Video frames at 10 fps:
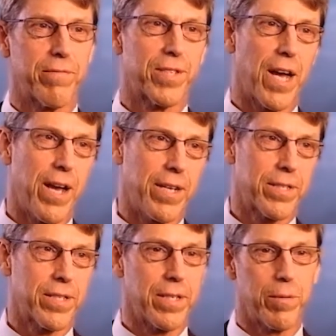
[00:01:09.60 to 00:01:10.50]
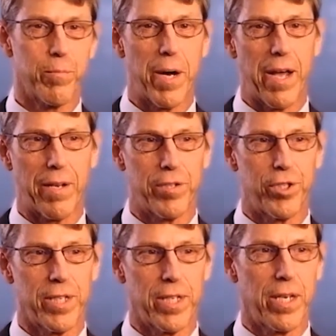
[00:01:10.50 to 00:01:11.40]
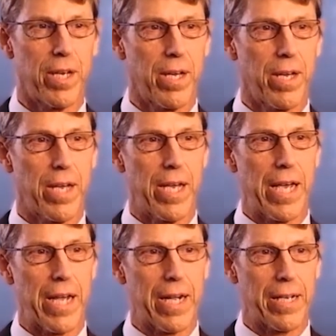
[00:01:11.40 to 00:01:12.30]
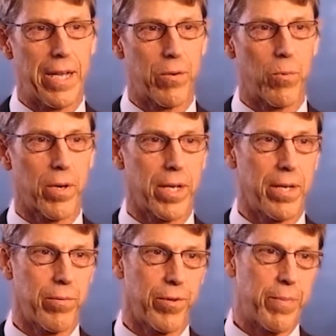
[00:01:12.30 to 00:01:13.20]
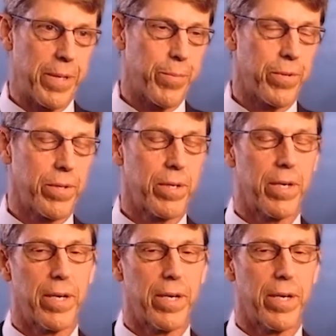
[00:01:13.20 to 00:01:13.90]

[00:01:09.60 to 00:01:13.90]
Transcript: loved science and biology, and I like working with people.